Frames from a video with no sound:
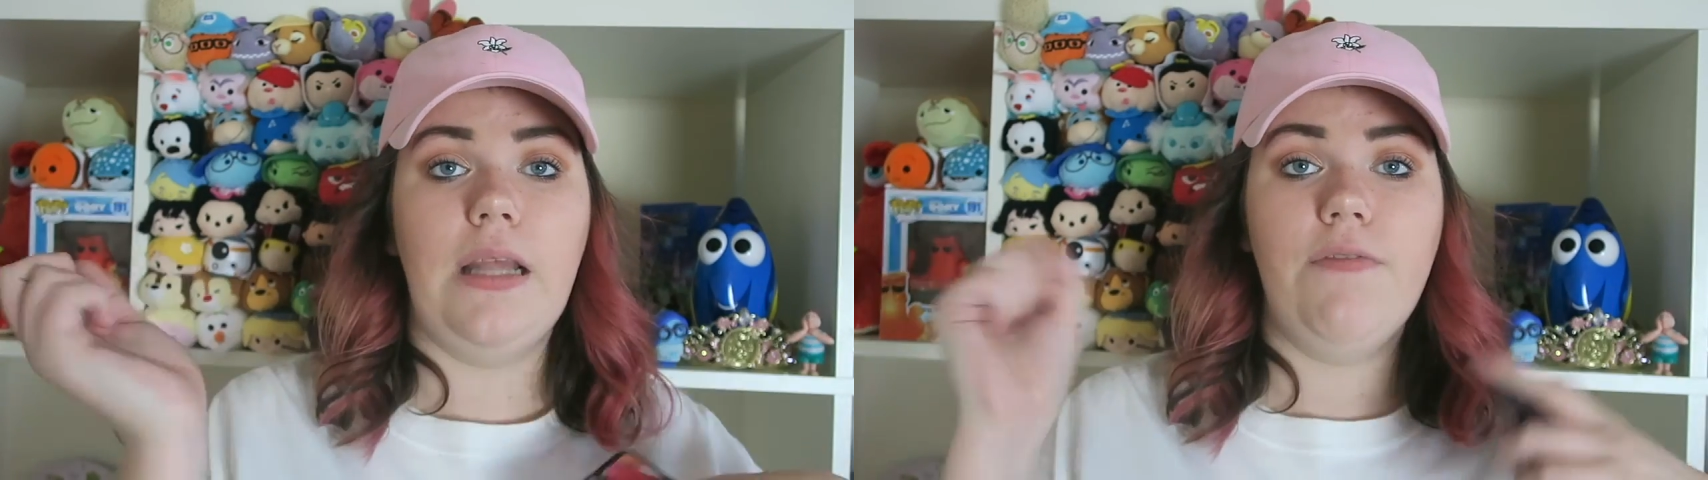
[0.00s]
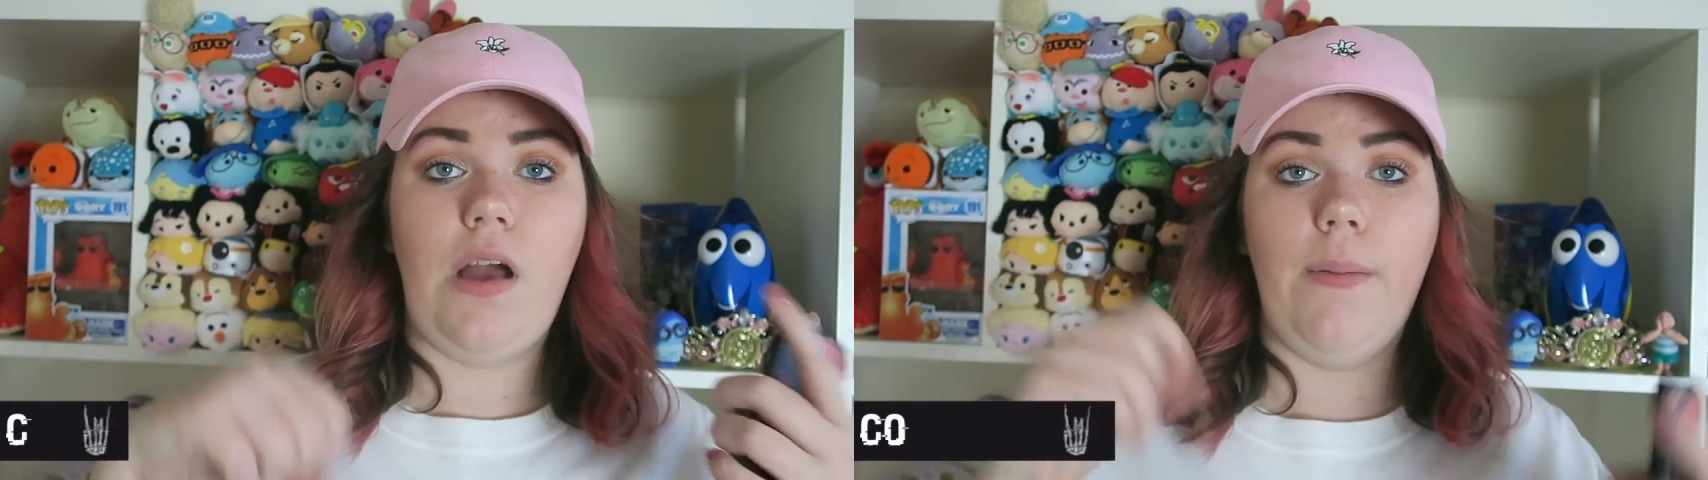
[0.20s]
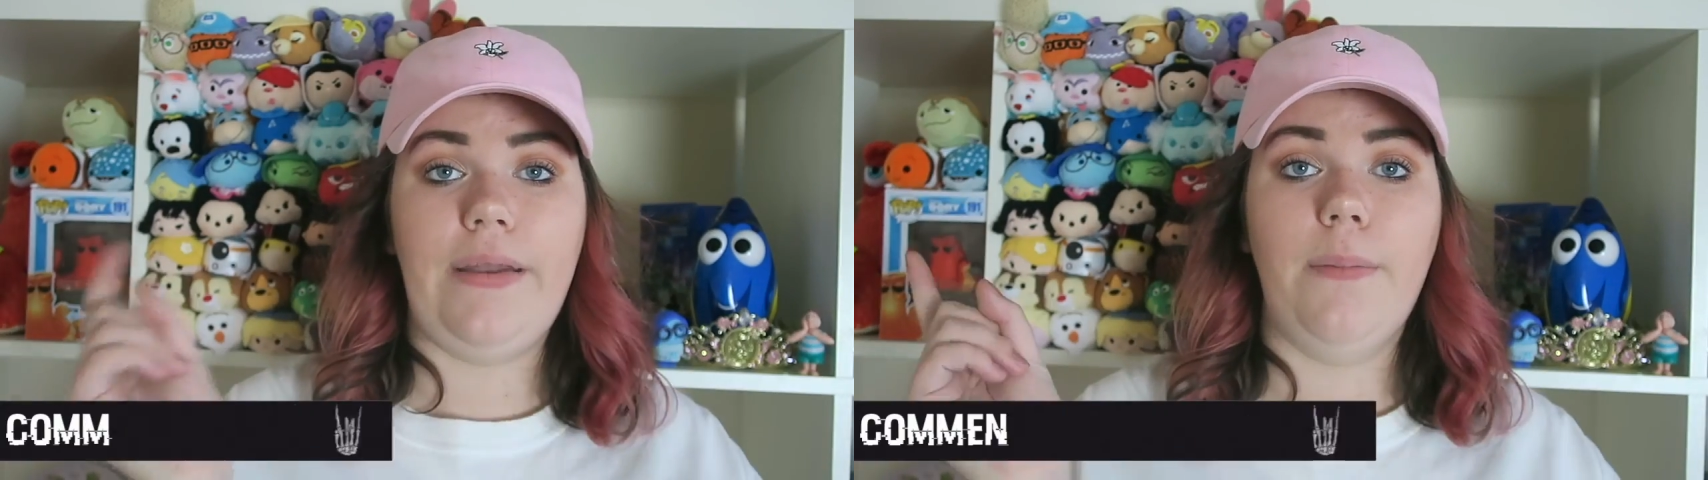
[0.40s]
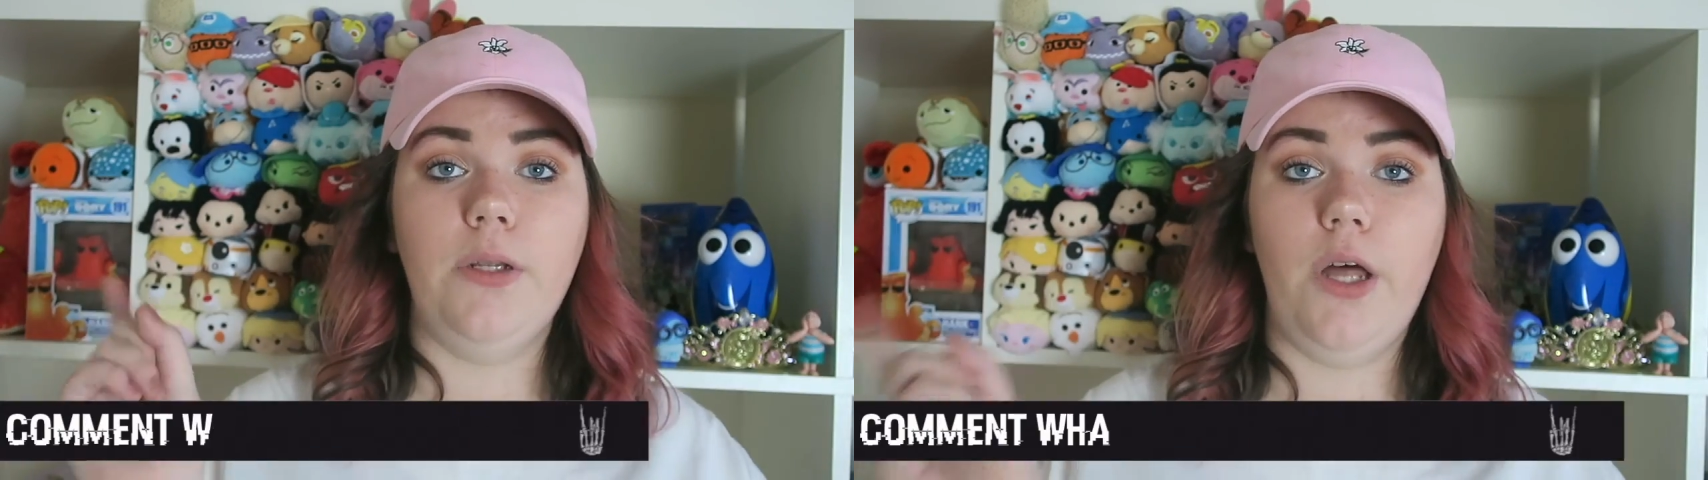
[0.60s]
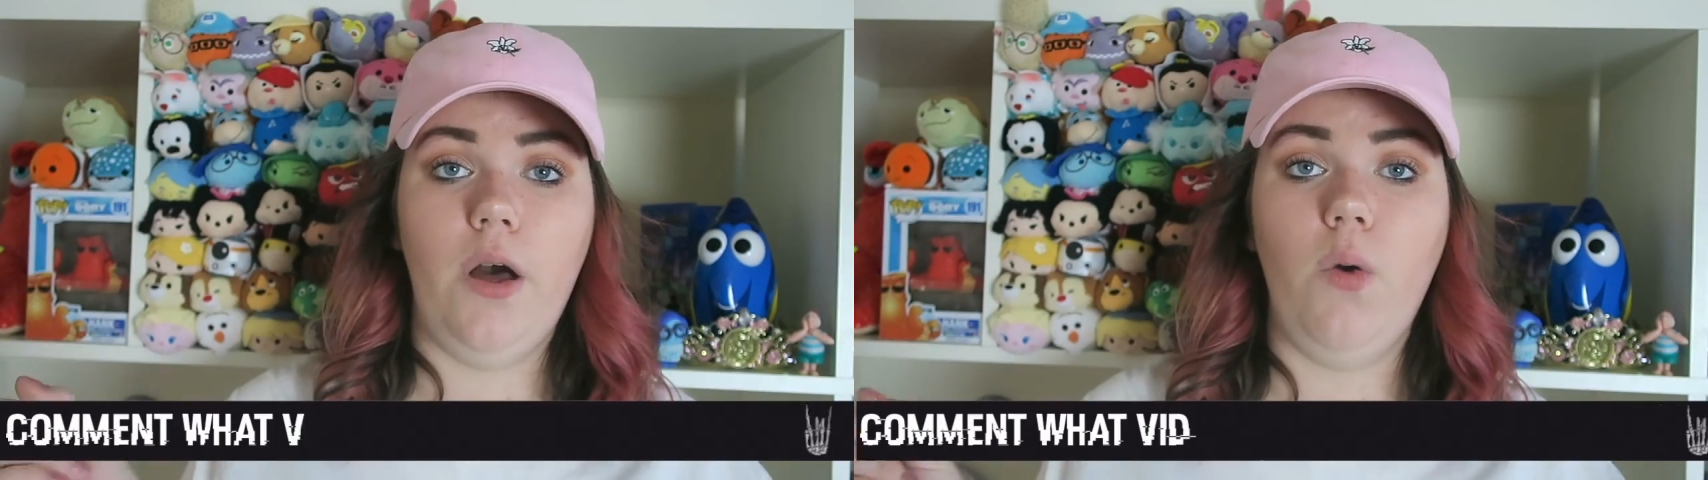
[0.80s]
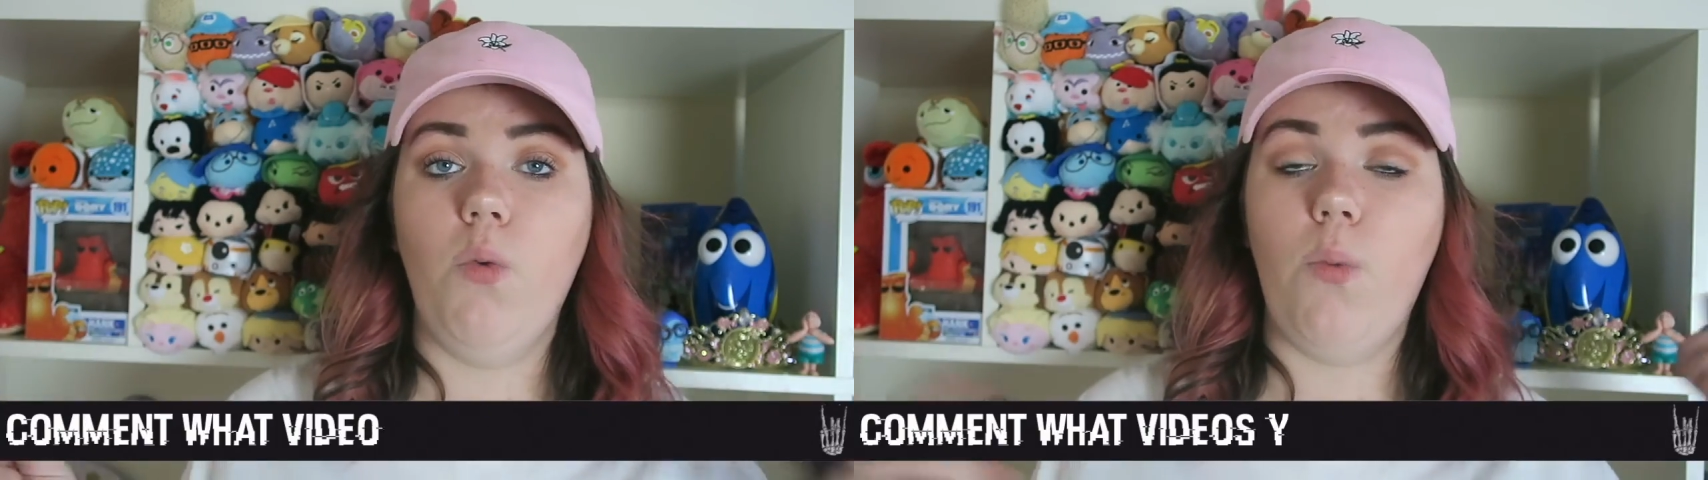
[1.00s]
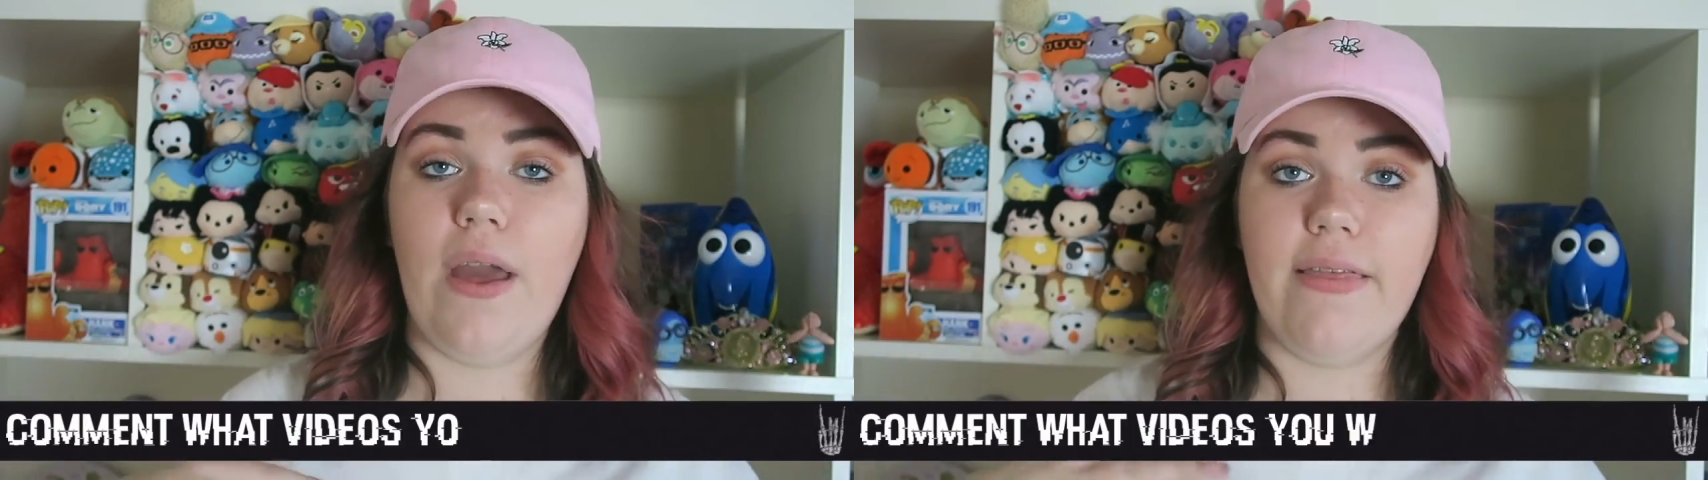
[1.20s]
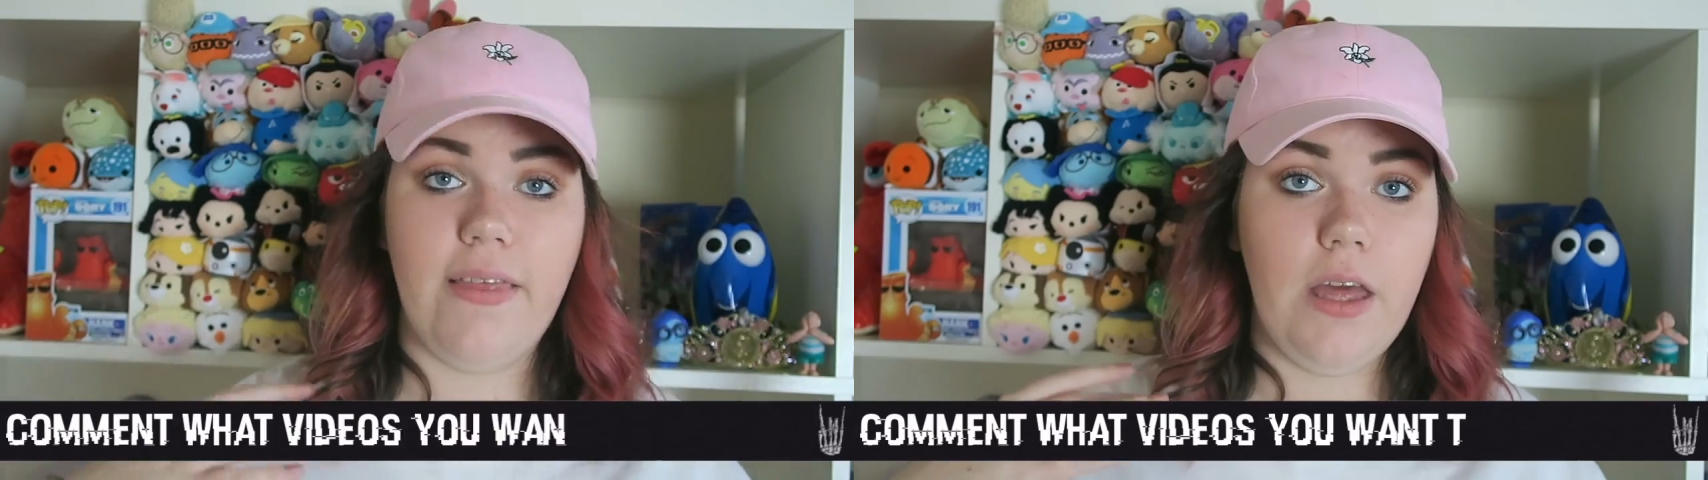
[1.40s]
and leave a comment down below
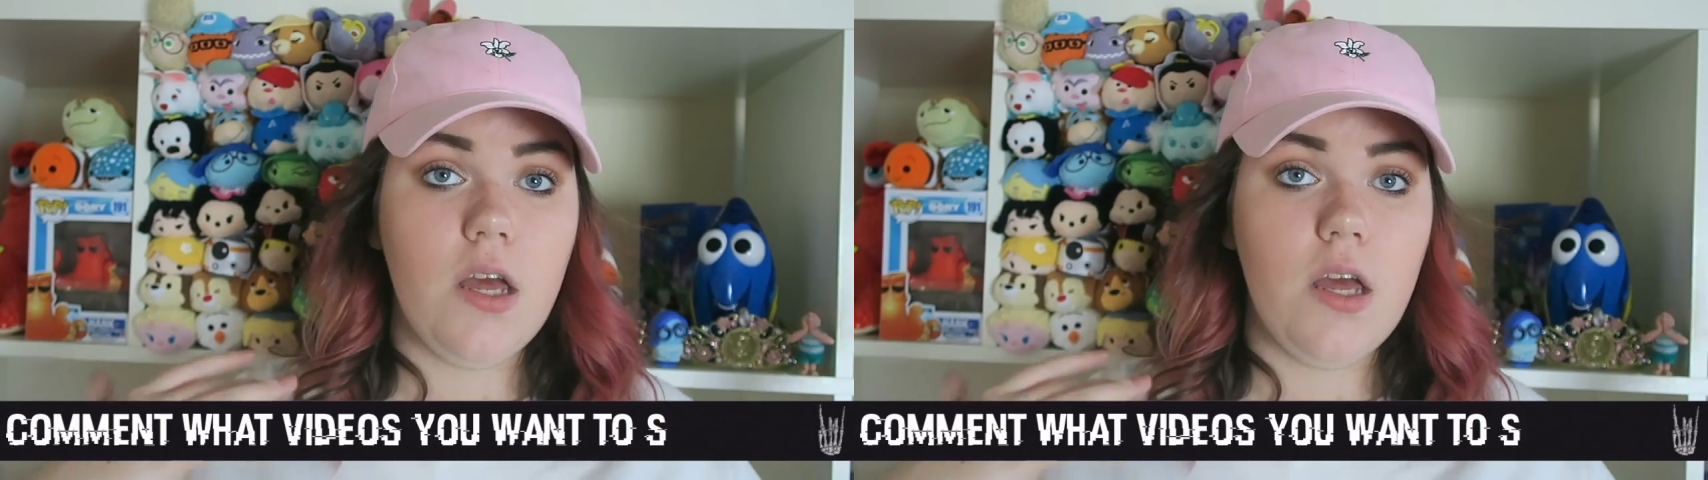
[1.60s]
with